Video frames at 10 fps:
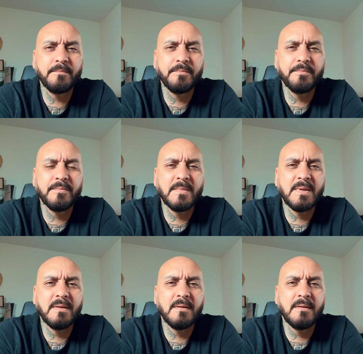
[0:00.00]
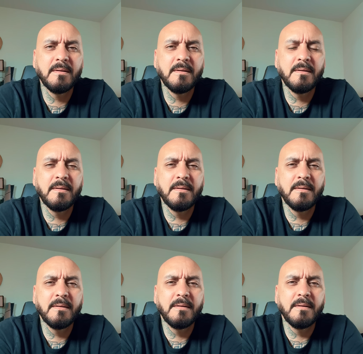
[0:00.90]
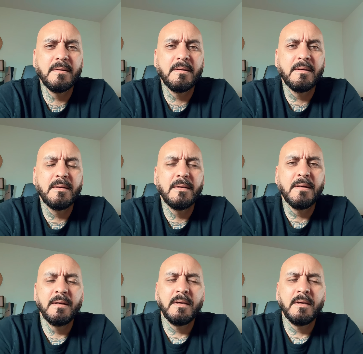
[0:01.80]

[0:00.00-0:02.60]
Nobody speaks.